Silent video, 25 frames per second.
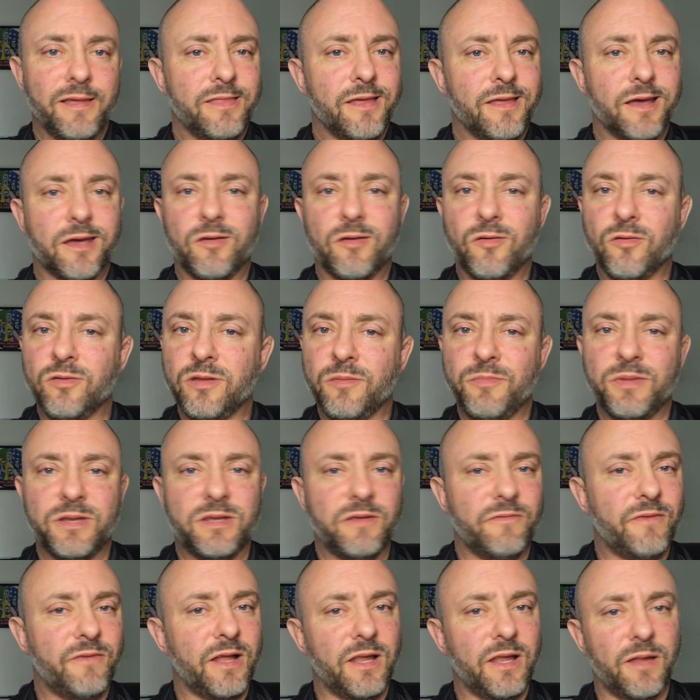that can only be
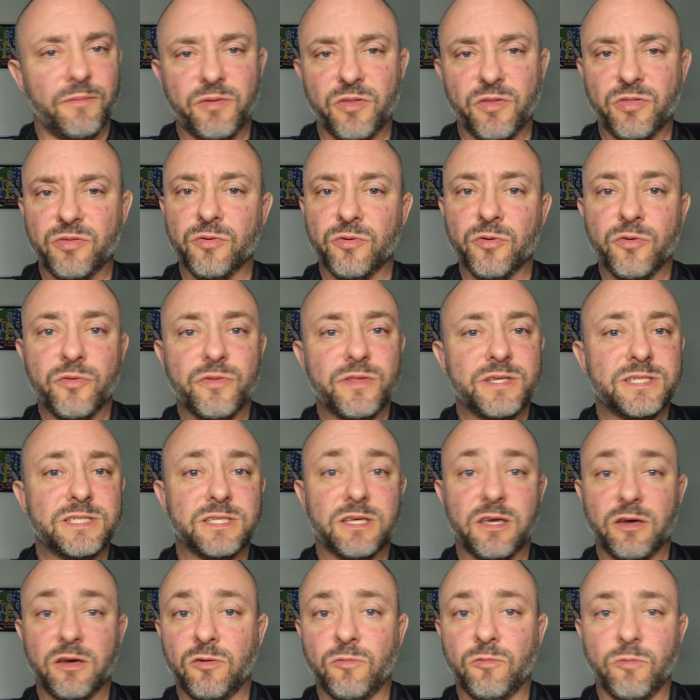developed through the
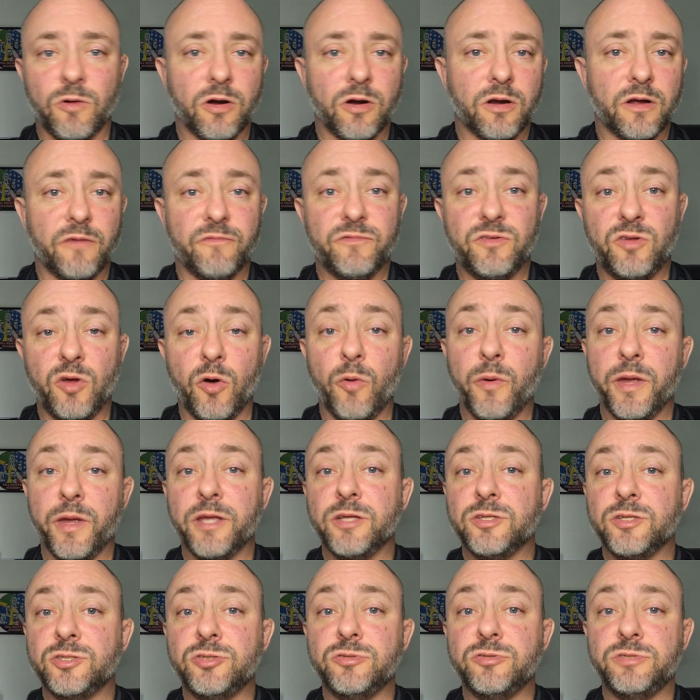skill work of
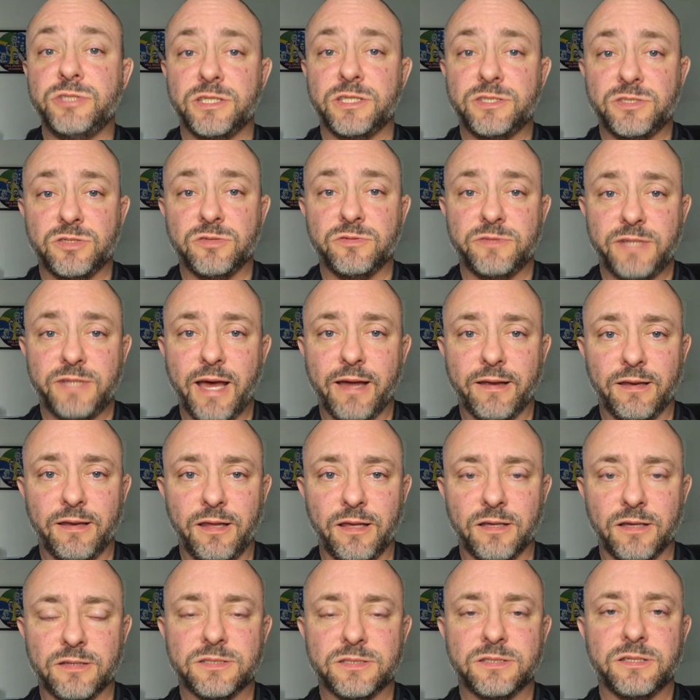doing jiu-jitsu
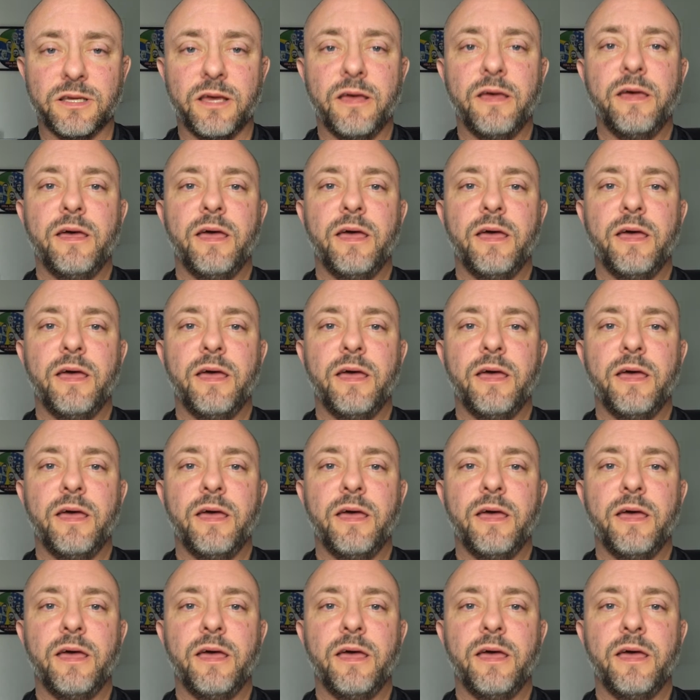techniques.